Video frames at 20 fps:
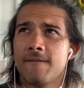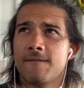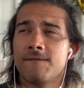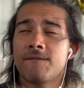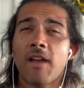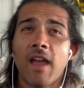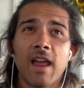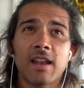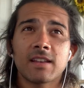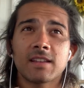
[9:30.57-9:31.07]

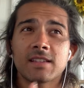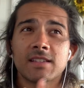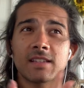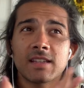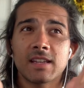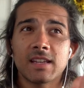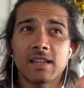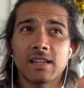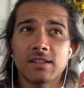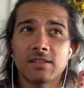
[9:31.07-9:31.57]

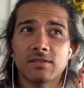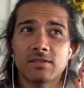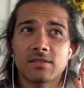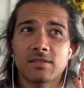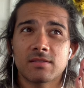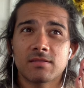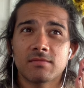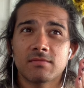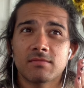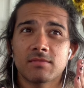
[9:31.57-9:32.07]
fantasy
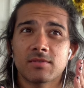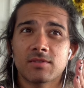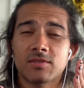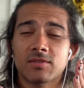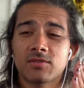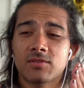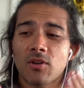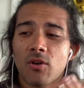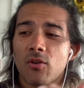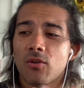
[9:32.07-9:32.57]
is
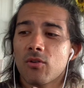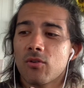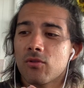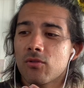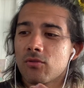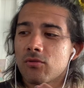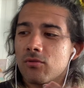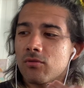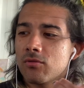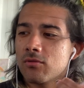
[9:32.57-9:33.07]

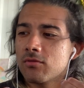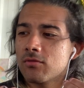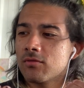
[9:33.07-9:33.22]
so